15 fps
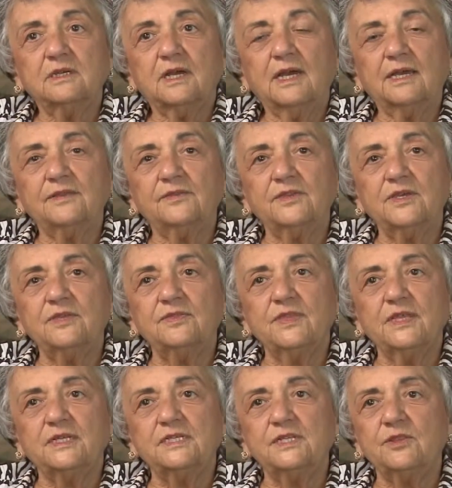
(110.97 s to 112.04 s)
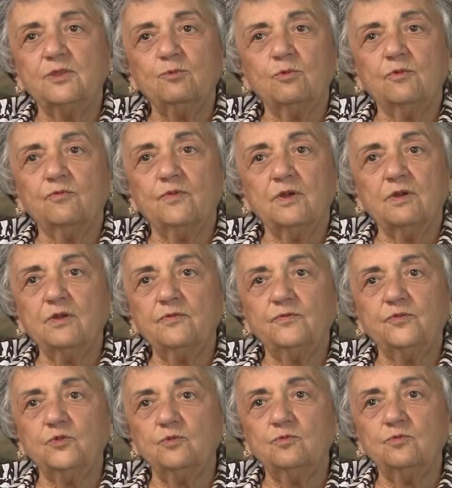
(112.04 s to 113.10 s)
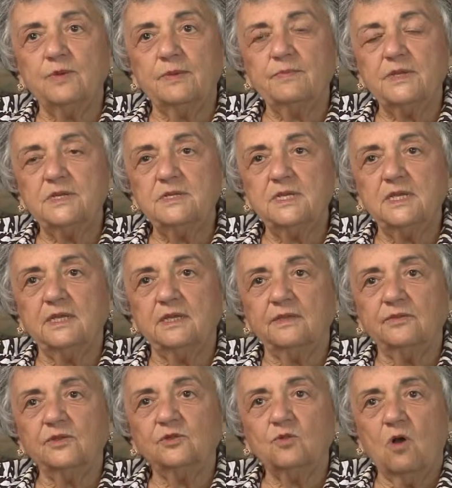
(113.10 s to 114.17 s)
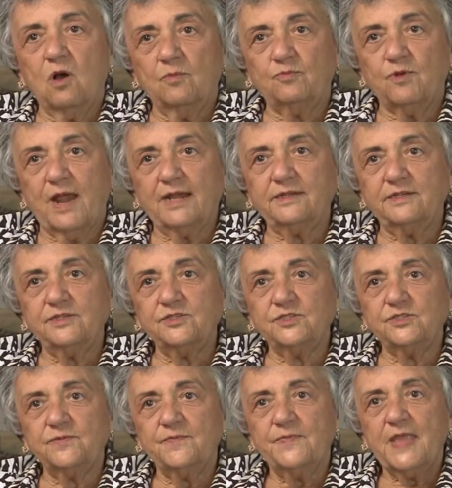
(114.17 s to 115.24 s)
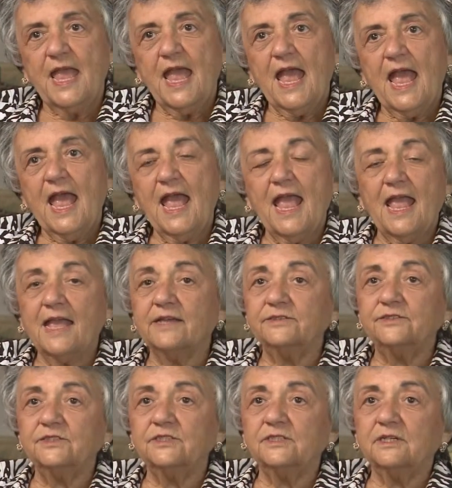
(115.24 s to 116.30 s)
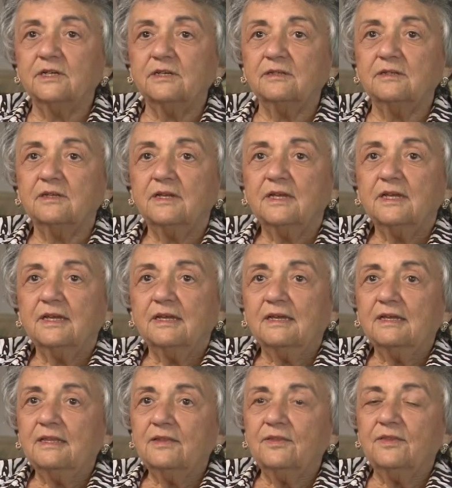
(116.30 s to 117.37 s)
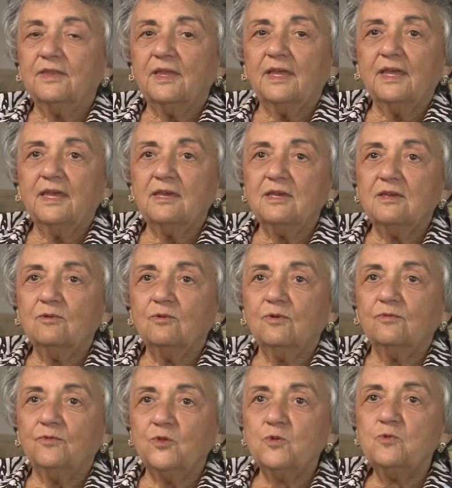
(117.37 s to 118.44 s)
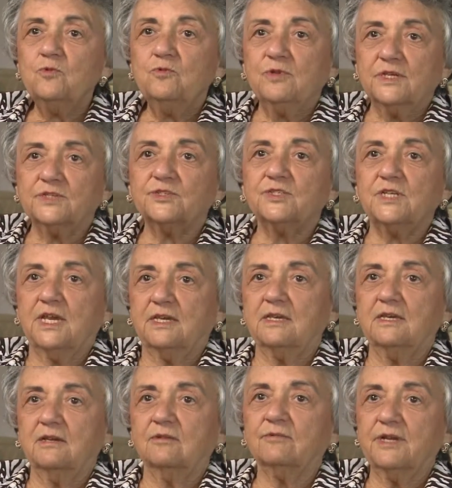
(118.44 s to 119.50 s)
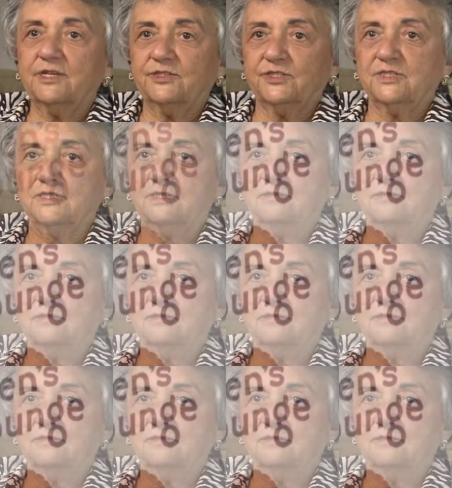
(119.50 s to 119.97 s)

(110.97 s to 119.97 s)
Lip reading: I think that there were very few women in the law practice, and they were viewed as taking a risk